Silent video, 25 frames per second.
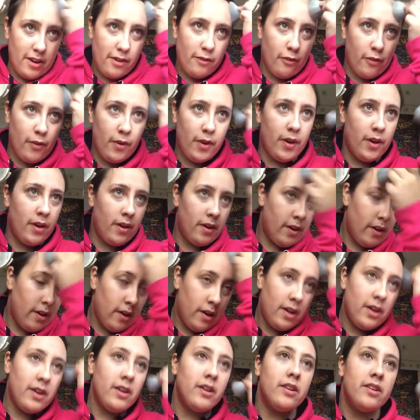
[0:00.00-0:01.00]
of
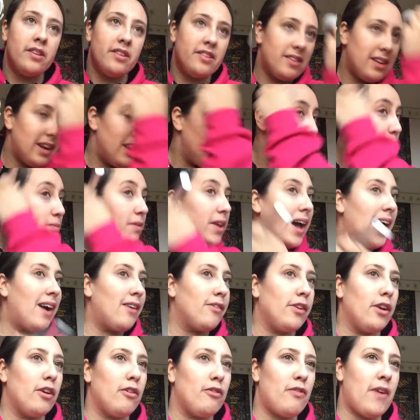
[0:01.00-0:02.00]
slim
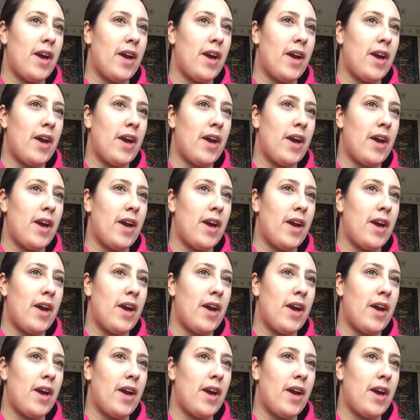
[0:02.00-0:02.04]
down your